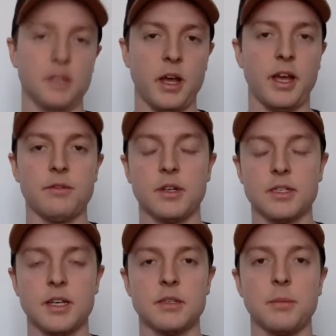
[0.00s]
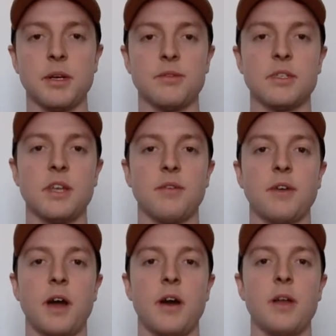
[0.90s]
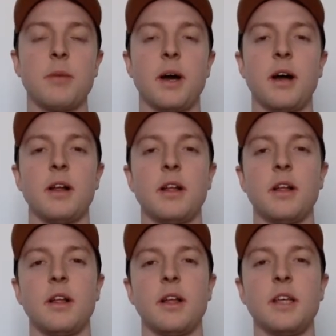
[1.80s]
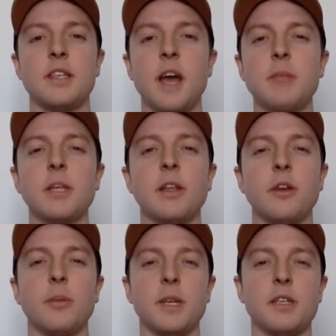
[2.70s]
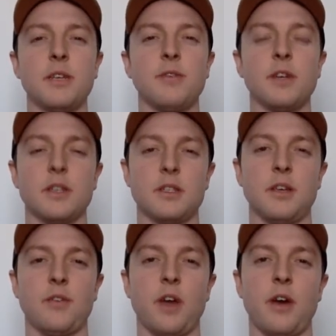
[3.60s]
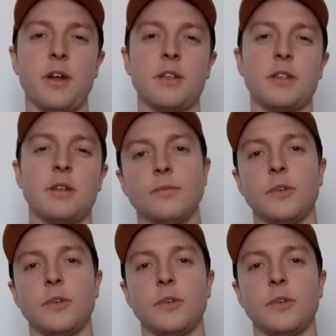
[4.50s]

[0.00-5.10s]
like everyone says, a bit of Steph Curry, but his game's a little bit different to Steph Curry's.